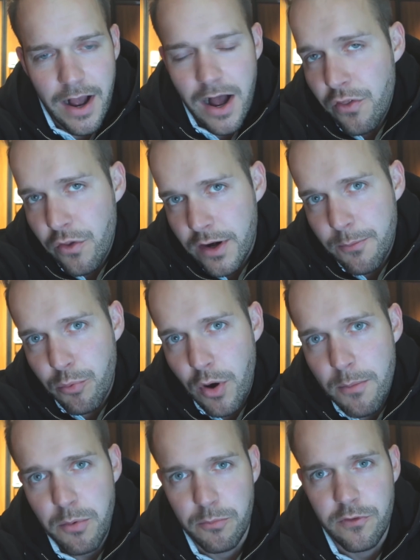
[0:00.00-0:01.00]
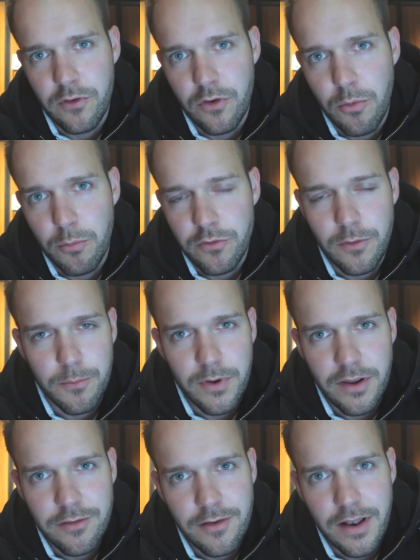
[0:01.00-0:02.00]
are there any problems in Nomism?
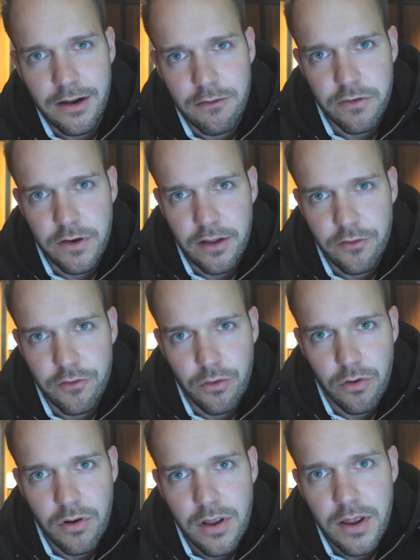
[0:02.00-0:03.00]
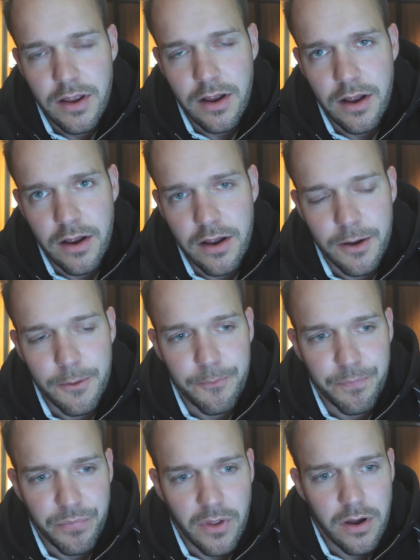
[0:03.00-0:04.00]
Is it like a financial
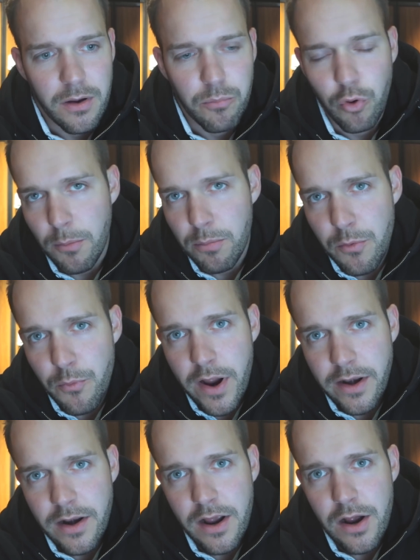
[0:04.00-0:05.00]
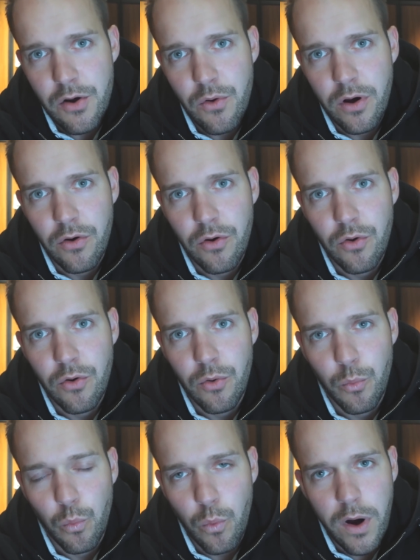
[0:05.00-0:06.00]
problem right now, or
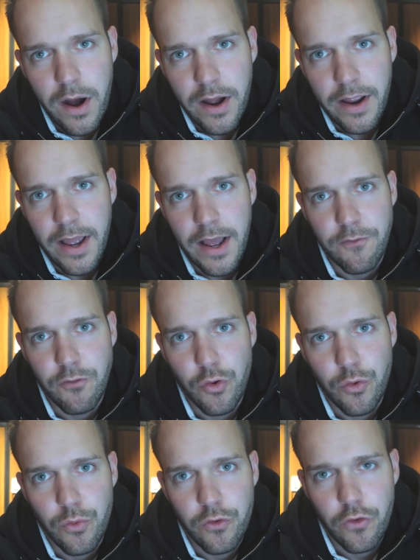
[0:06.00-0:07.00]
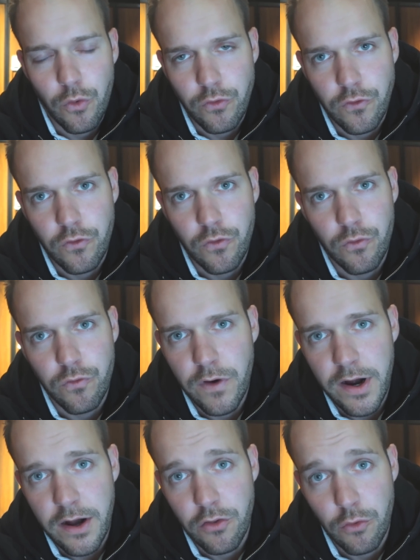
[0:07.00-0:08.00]
why have you chosen to
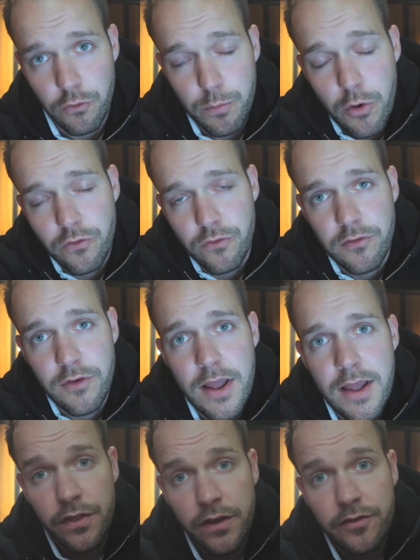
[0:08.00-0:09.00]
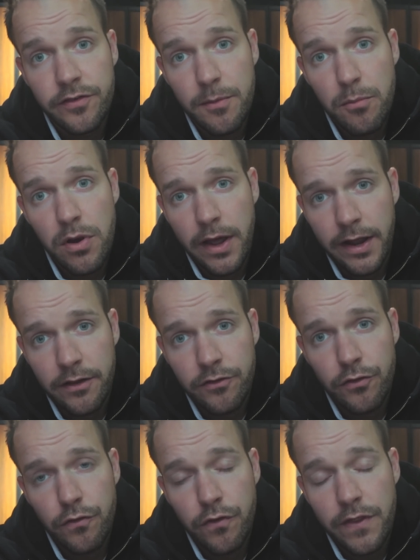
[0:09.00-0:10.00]
fire those persons? The simple
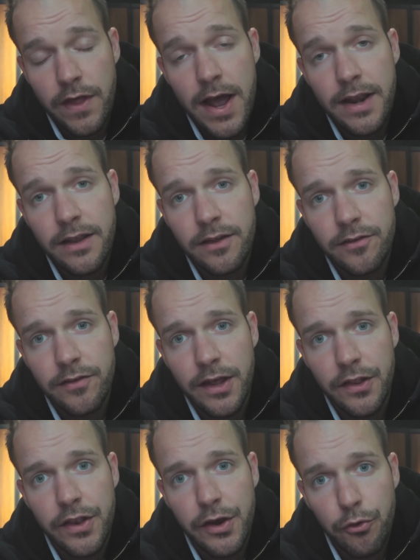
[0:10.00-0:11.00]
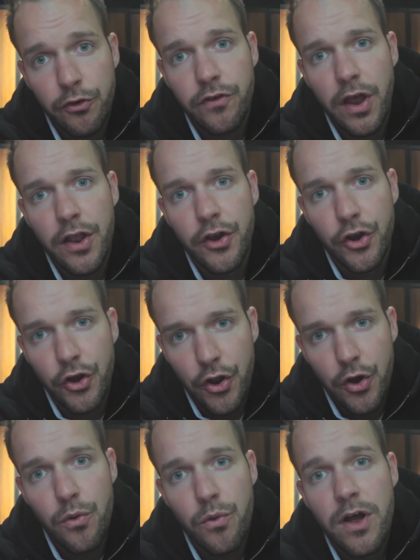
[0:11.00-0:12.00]
answer for that is that there is
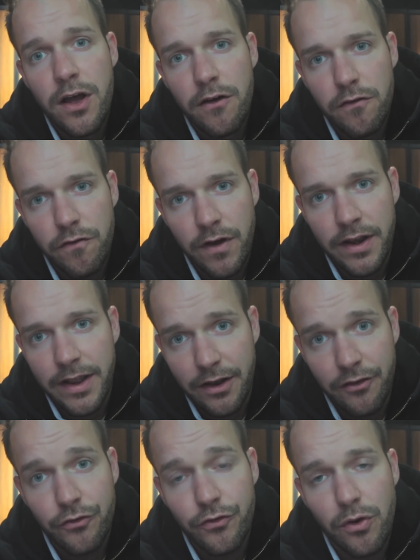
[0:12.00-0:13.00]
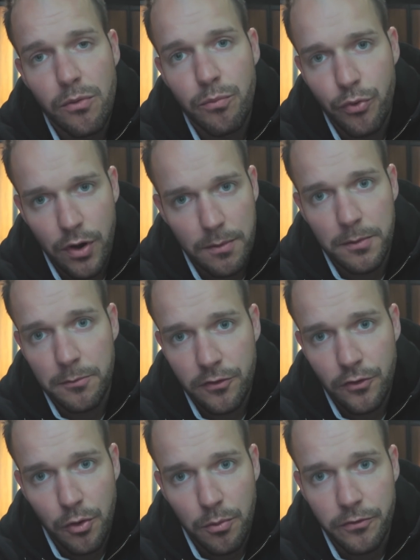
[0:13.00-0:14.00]
no financial problems
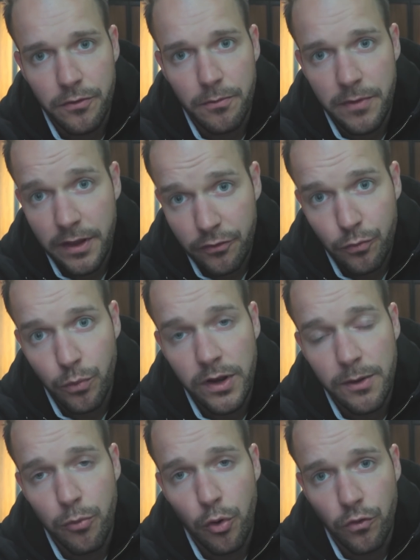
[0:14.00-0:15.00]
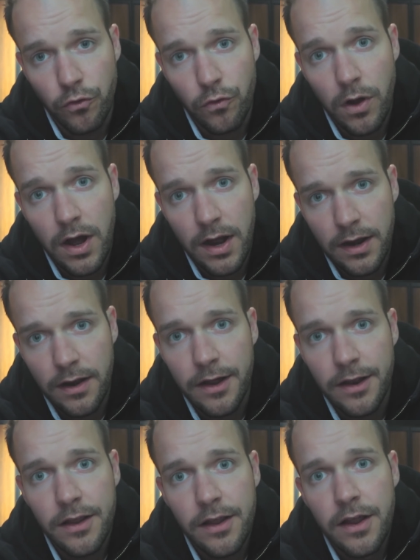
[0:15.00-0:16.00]
in Nomism. That's really important to
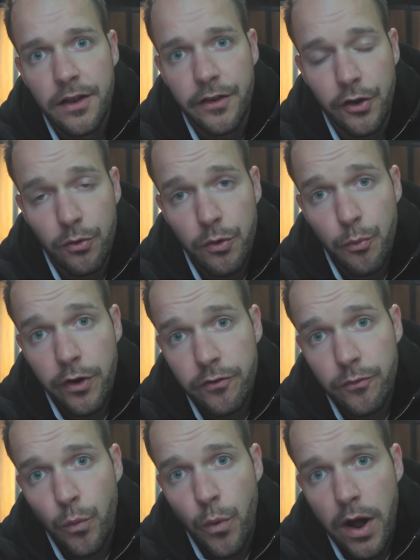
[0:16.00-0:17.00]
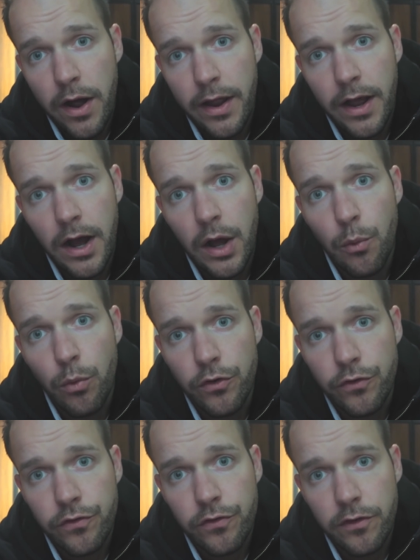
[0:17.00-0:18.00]
highlight. The only reason why I
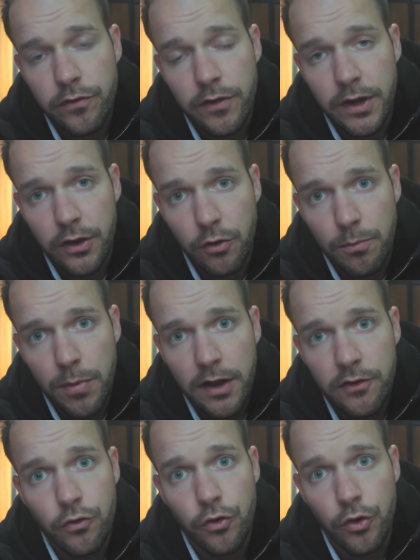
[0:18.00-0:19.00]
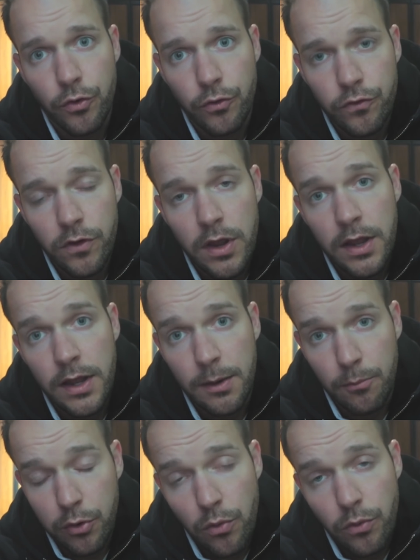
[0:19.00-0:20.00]
was saying goodbye to those
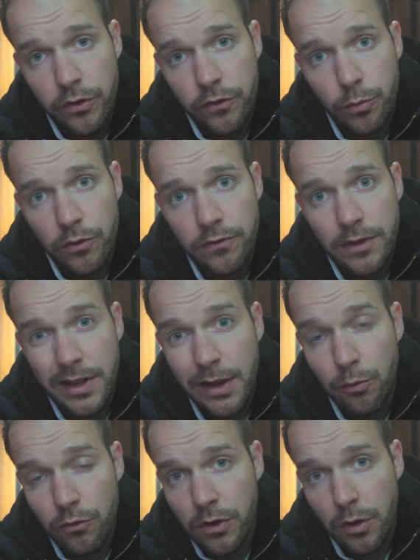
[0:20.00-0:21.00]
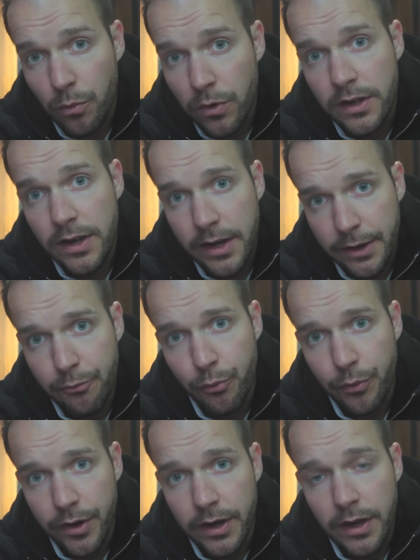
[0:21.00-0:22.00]
employees was that they was not really
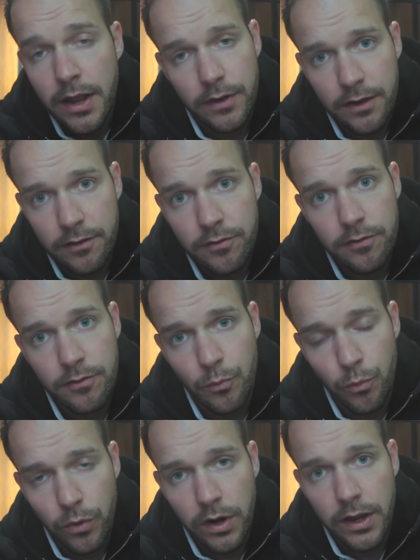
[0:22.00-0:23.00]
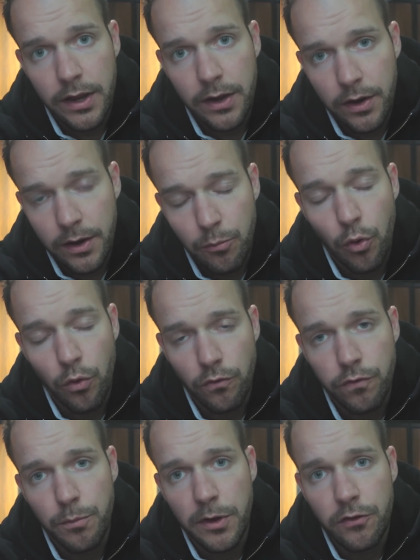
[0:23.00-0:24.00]
delivering. That's really
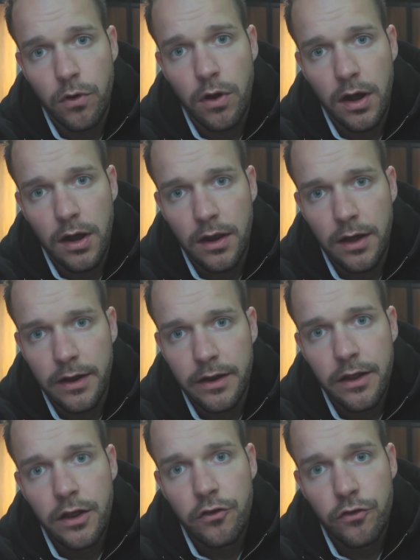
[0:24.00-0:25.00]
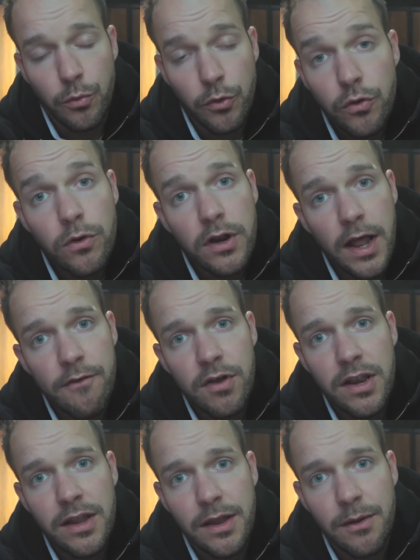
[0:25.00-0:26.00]
important for me to highlight. So we do not have
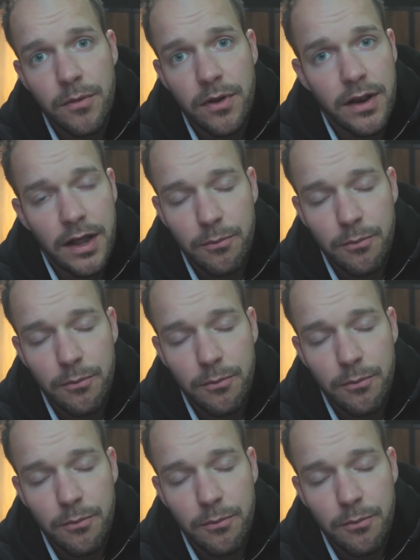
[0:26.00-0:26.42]
any